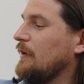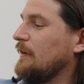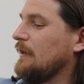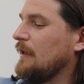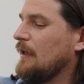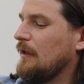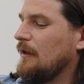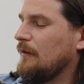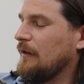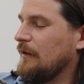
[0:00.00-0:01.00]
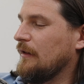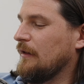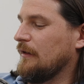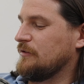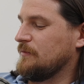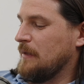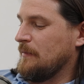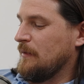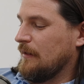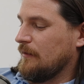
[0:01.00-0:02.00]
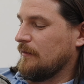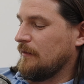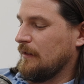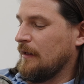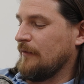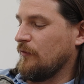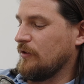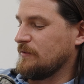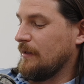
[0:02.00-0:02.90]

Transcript: I think... And this is maybe a naive question,